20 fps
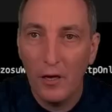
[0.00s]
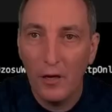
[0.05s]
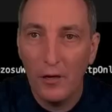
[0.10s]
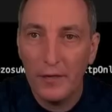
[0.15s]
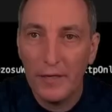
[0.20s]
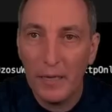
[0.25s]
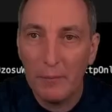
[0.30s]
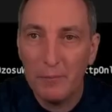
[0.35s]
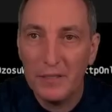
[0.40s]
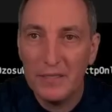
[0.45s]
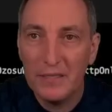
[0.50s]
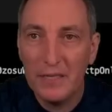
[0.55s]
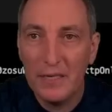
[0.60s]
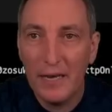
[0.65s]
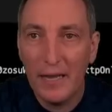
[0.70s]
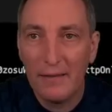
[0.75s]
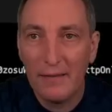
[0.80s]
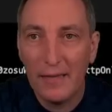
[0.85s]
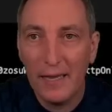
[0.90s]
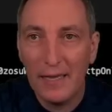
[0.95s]
an RPC
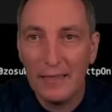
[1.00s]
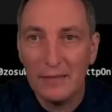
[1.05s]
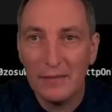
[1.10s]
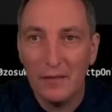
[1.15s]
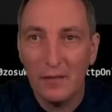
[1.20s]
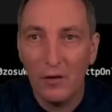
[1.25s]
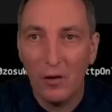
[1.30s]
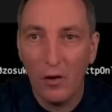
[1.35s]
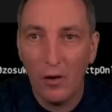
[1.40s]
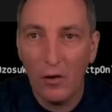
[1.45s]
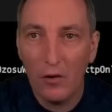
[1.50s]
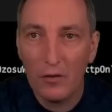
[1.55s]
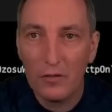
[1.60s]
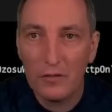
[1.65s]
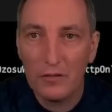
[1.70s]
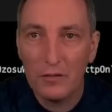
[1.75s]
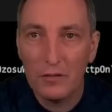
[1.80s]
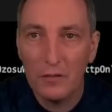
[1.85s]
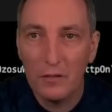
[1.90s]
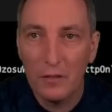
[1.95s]
like that,
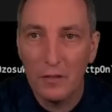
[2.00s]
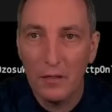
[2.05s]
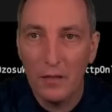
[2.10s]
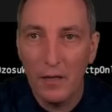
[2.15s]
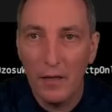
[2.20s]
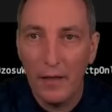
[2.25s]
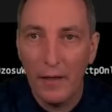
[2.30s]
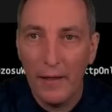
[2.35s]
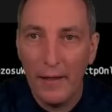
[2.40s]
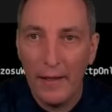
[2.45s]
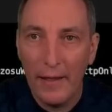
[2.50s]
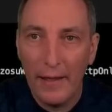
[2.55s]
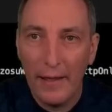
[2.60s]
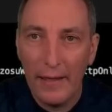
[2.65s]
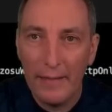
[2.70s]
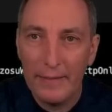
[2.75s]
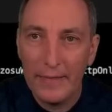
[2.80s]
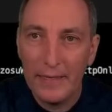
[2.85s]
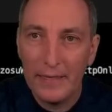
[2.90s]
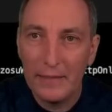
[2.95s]
orgs,
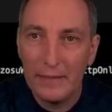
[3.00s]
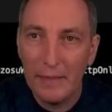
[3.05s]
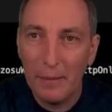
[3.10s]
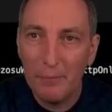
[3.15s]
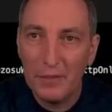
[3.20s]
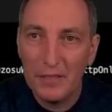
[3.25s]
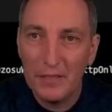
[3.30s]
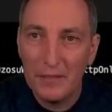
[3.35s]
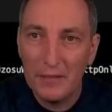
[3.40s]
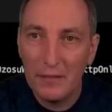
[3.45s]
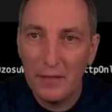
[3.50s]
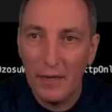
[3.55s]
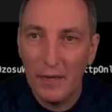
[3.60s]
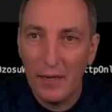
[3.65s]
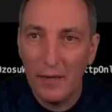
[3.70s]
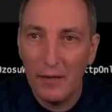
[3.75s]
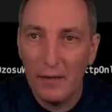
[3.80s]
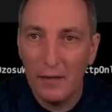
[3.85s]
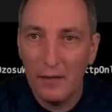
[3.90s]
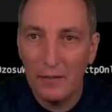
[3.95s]
and then an
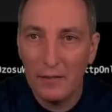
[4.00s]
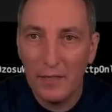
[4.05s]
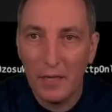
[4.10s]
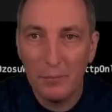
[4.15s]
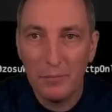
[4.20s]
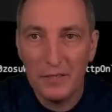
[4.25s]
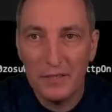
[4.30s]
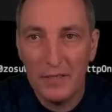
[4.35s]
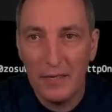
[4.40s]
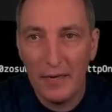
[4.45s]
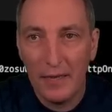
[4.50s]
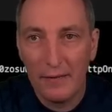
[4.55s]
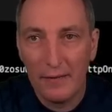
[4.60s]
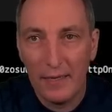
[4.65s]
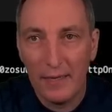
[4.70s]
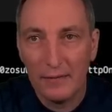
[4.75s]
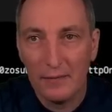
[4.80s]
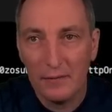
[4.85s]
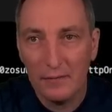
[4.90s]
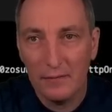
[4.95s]
RPC like
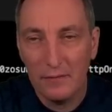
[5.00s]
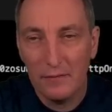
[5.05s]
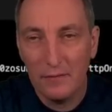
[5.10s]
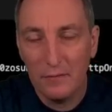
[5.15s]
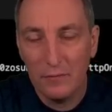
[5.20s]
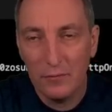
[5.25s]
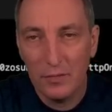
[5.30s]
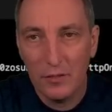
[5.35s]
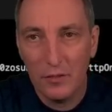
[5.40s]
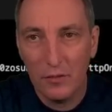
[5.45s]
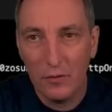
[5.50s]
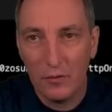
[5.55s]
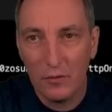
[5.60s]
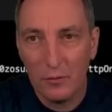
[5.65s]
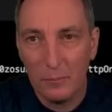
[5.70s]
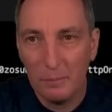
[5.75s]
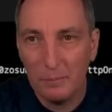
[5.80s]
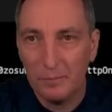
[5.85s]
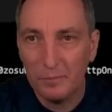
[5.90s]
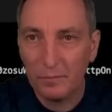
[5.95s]
that with the org.
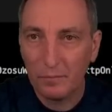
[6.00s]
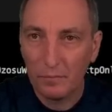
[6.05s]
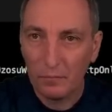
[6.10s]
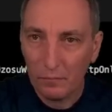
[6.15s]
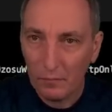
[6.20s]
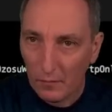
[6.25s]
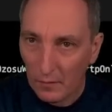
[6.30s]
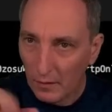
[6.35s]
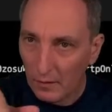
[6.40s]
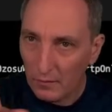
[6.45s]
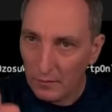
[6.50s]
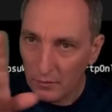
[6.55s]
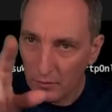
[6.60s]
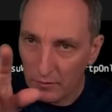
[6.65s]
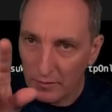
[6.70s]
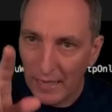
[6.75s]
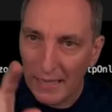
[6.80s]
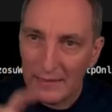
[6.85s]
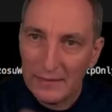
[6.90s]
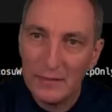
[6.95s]
So
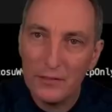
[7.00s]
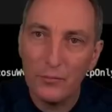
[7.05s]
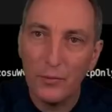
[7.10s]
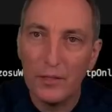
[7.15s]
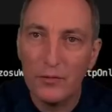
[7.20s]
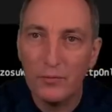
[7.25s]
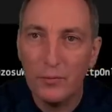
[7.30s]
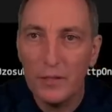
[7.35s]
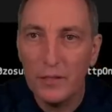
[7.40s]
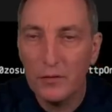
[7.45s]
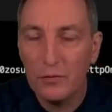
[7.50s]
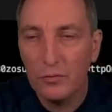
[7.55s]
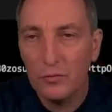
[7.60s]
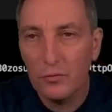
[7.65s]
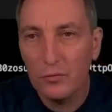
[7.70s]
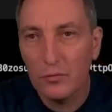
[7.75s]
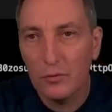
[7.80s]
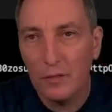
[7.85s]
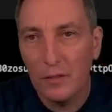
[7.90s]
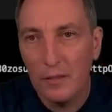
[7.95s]
that is what we need to
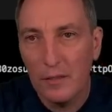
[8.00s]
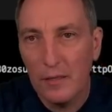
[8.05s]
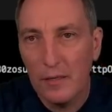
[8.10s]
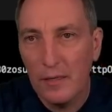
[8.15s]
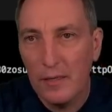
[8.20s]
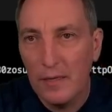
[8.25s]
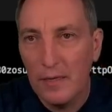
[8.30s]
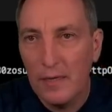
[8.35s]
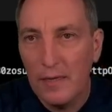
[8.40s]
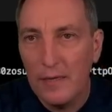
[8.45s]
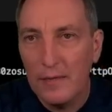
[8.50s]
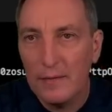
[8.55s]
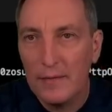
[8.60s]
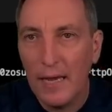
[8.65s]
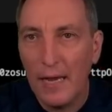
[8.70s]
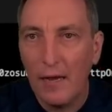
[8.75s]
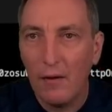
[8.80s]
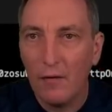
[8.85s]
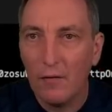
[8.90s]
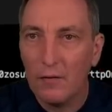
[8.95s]
do.
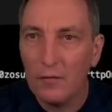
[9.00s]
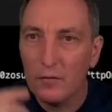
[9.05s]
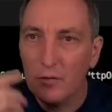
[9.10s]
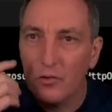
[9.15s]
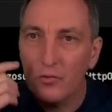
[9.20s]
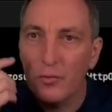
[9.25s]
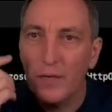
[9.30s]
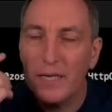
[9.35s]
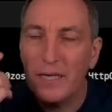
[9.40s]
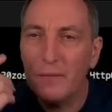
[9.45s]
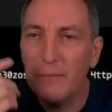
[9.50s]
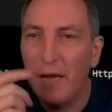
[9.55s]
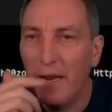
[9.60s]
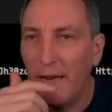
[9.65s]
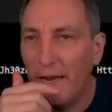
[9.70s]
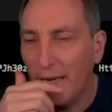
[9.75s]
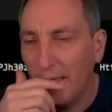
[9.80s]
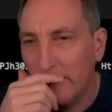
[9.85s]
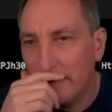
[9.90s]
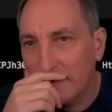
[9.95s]
Now, the trick in my
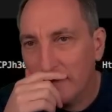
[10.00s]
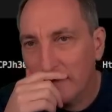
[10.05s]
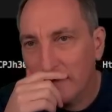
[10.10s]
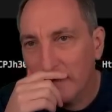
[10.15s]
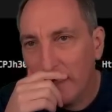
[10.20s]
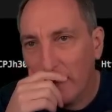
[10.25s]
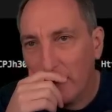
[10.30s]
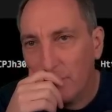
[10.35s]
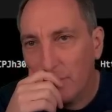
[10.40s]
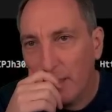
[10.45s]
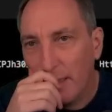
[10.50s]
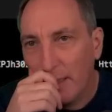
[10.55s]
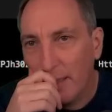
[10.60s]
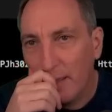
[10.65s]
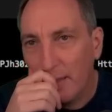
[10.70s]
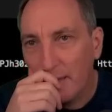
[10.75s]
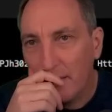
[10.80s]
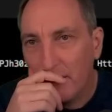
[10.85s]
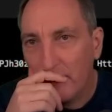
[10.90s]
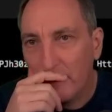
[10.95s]
head is to say,
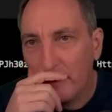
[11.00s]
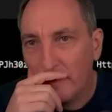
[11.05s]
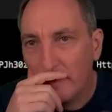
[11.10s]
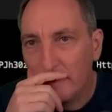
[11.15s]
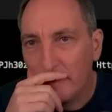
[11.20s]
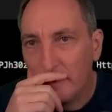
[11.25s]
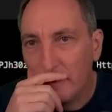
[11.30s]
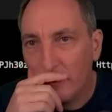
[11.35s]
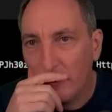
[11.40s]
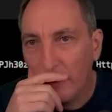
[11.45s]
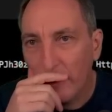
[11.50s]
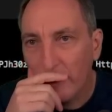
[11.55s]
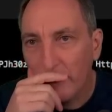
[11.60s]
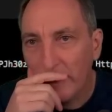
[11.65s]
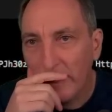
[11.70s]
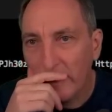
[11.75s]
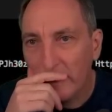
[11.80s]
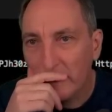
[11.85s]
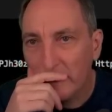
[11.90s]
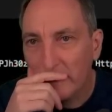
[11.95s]
well, you know, it's annoying
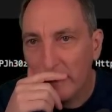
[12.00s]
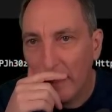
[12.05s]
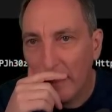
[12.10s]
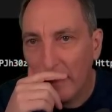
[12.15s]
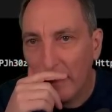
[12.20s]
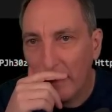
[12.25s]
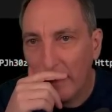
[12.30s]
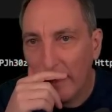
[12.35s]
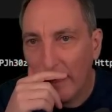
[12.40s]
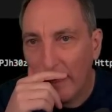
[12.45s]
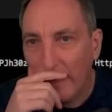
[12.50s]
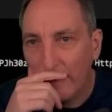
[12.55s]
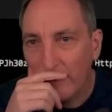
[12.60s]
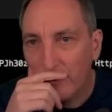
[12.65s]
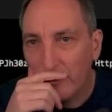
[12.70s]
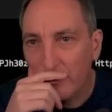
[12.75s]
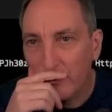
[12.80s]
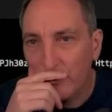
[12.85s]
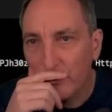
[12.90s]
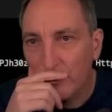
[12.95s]
because now I have
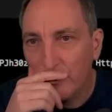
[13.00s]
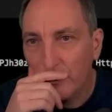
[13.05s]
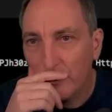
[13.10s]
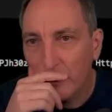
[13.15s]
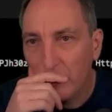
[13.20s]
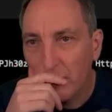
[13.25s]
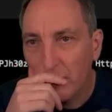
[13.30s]
to